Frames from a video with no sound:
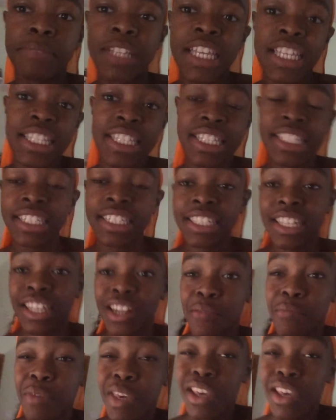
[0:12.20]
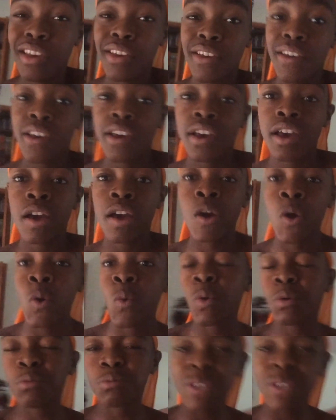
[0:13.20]
this is just gonna Follow be. Follow me on Snap.
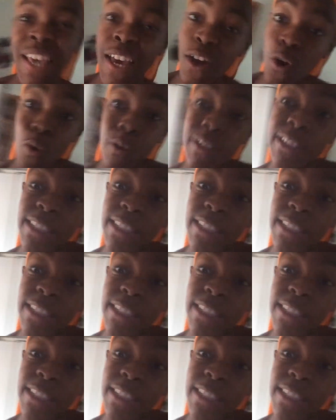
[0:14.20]
Well, we can't go